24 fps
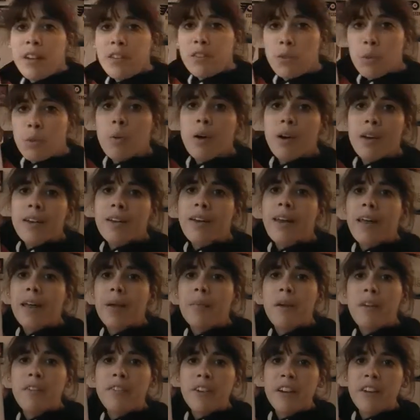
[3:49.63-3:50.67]
erase 1
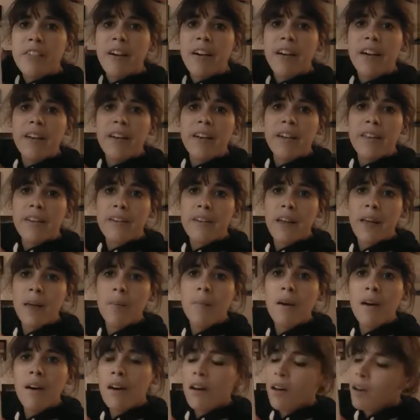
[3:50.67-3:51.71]
name and rewrite another
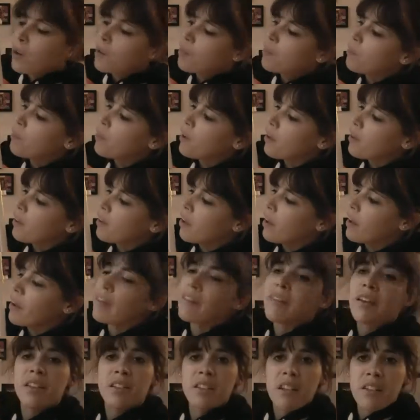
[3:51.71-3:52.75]
name, but
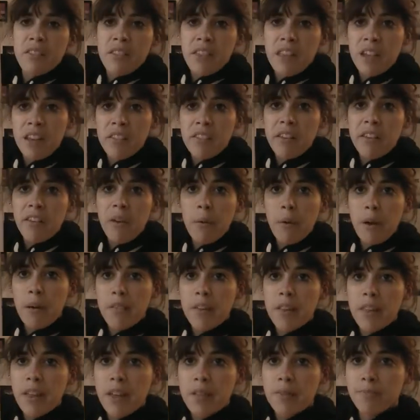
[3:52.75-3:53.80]
I erased everything and rewrote
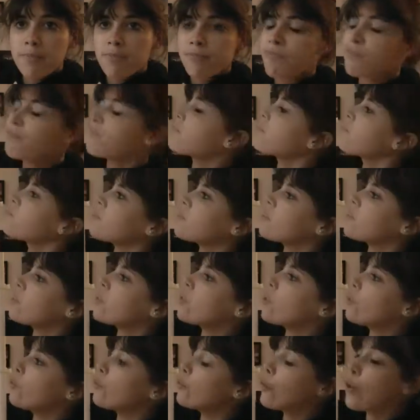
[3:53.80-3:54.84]
everything.
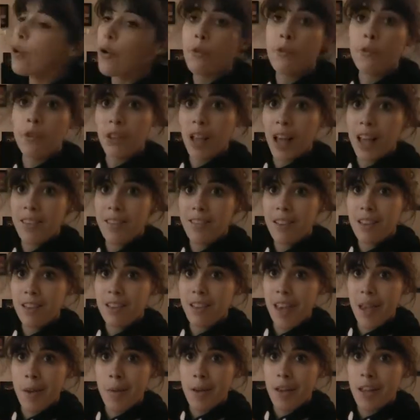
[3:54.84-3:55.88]
So for last
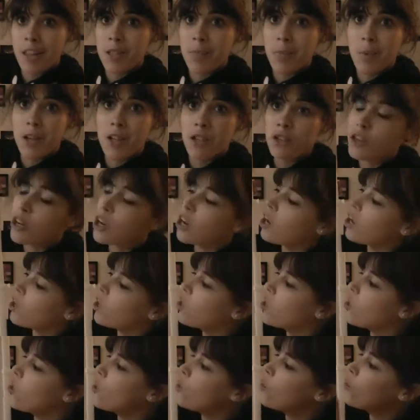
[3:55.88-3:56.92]
night's game against Montreal,
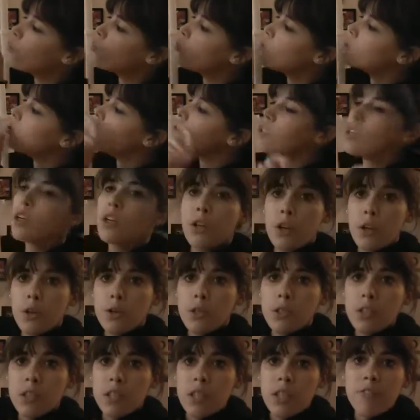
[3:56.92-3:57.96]
1 star
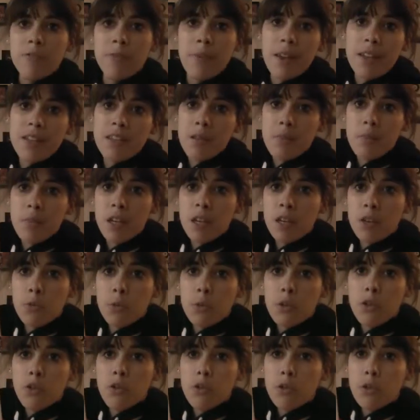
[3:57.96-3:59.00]
goes to Steve Mason
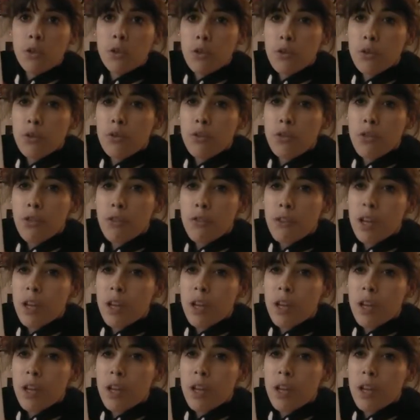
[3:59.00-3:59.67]
because when you lose